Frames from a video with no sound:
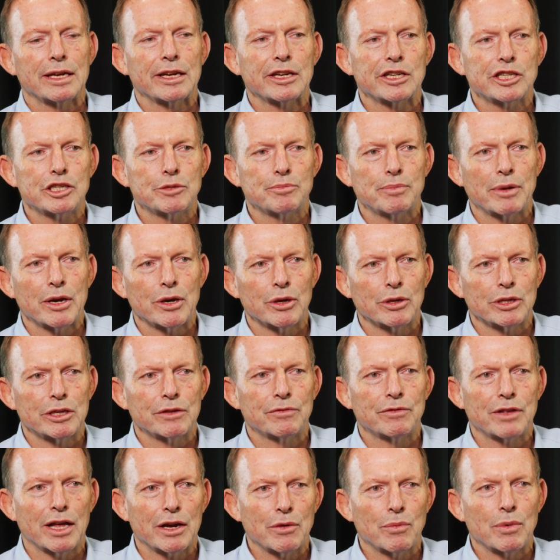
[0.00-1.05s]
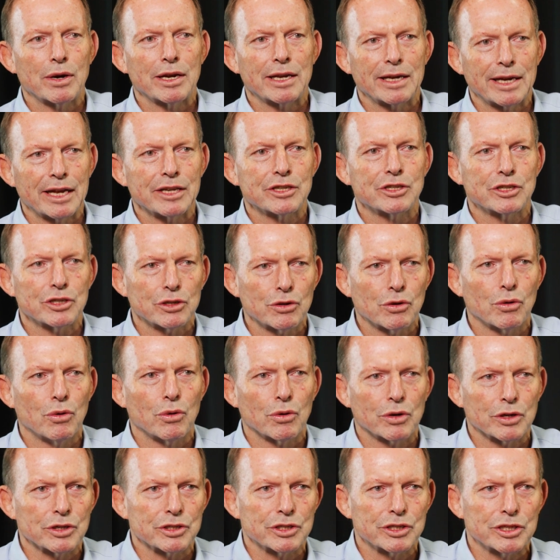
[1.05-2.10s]
expelled if they went against a
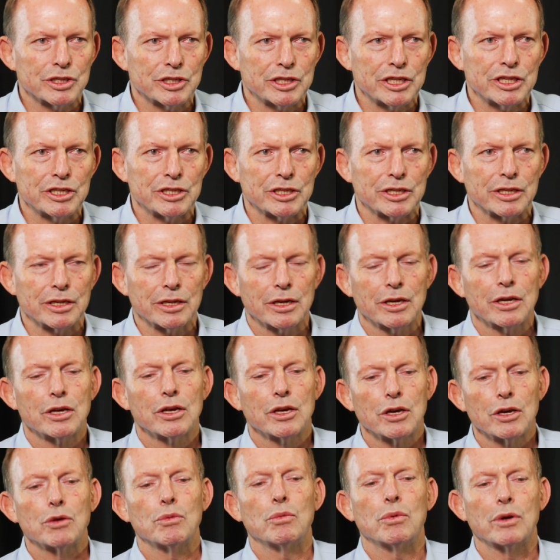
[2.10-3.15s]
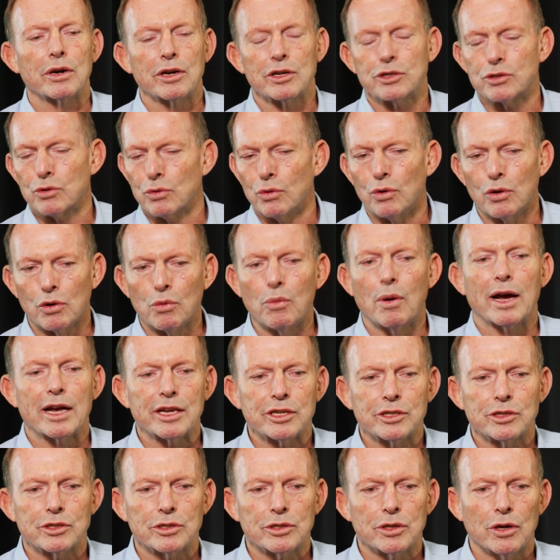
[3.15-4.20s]
caucus decision, whereas
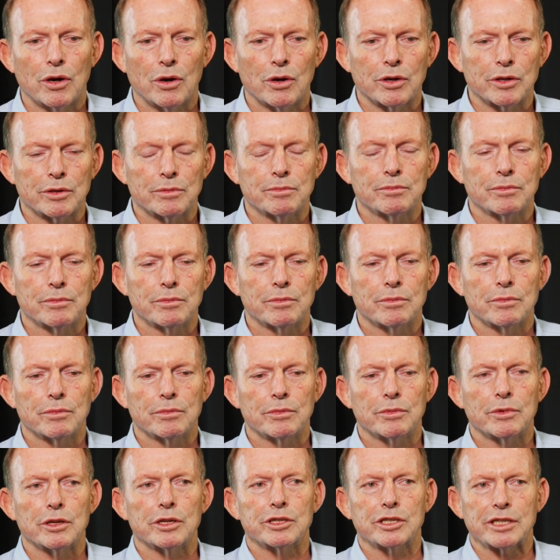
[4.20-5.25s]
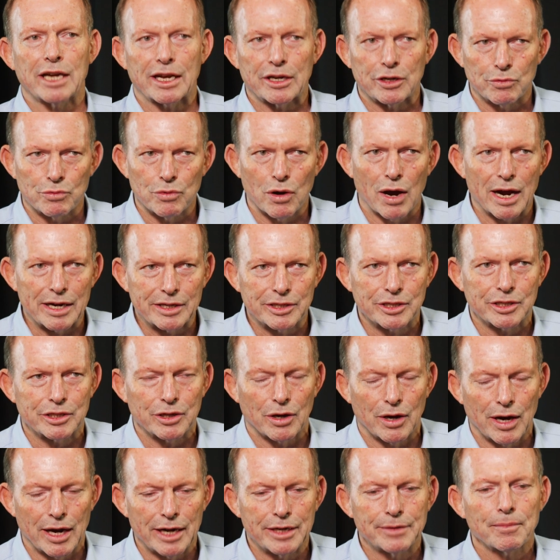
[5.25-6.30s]
always on the centre-right
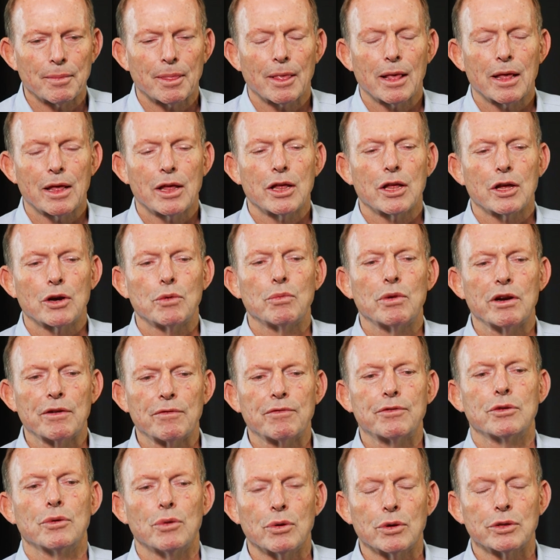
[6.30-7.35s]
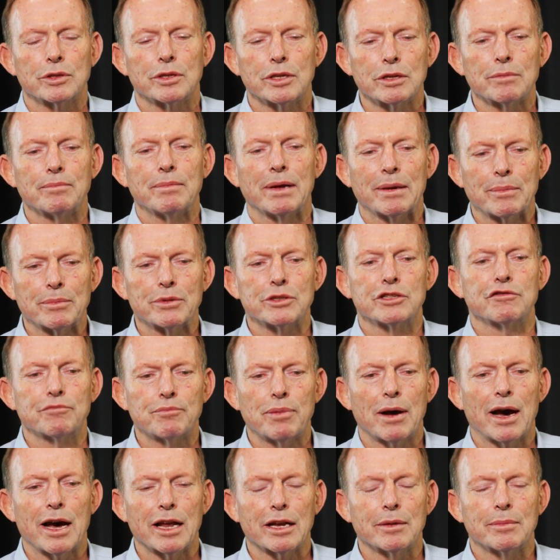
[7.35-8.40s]
side, we've thought that members of
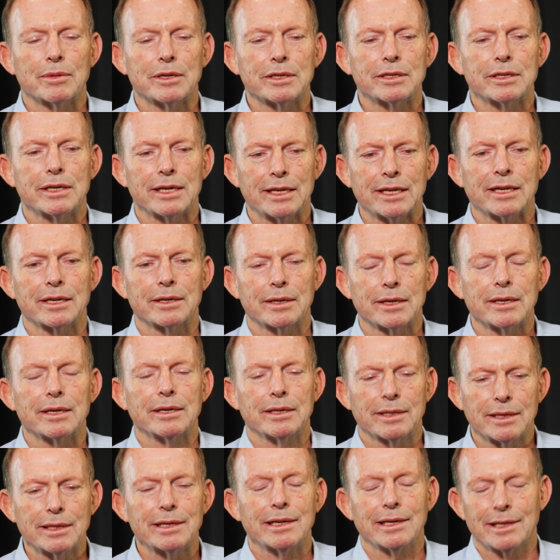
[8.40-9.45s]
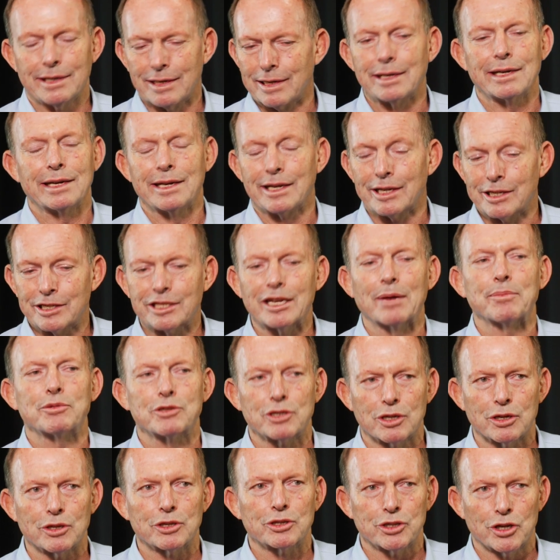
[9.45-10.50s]
Parliament in
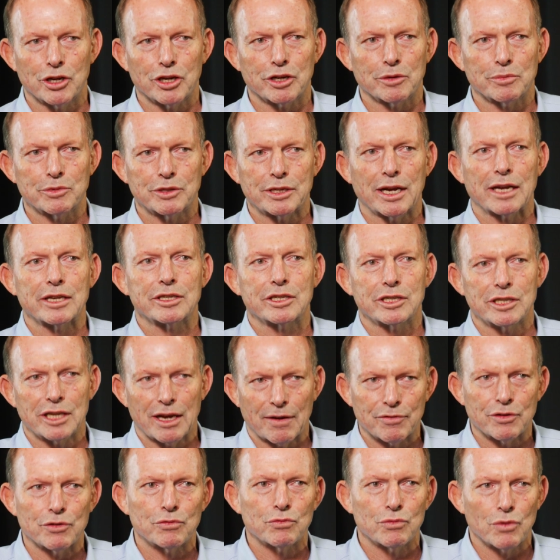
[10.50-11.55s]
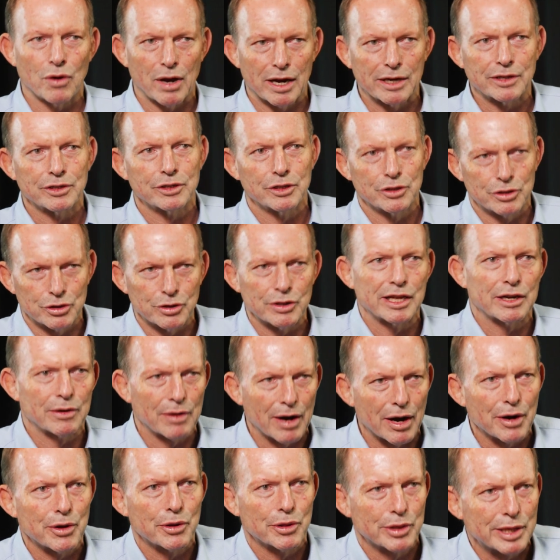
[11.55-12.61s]
exceptional circumstances have the right to do their
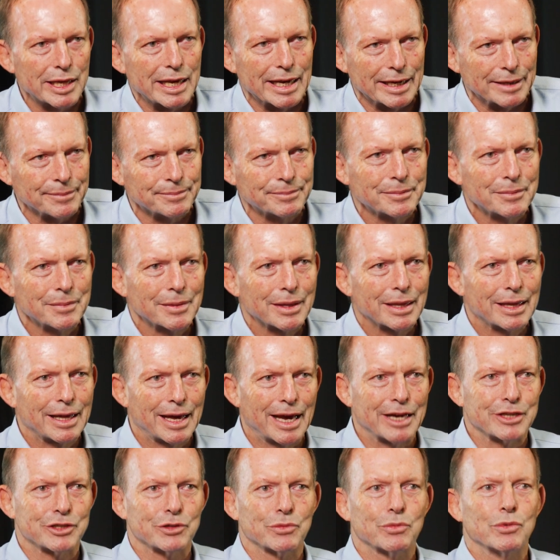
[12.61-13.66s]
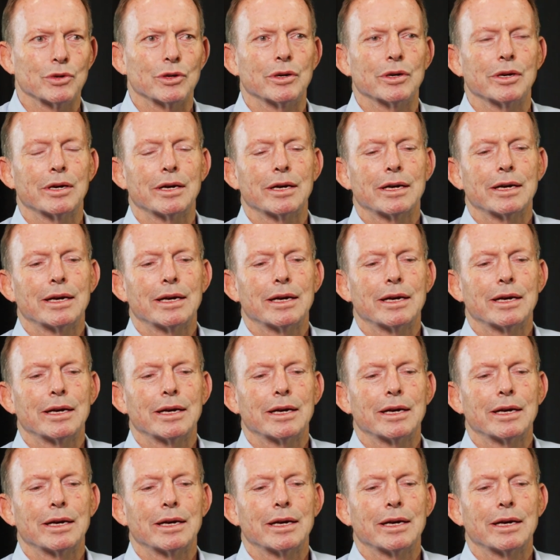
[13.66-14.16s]
own thing, as it were.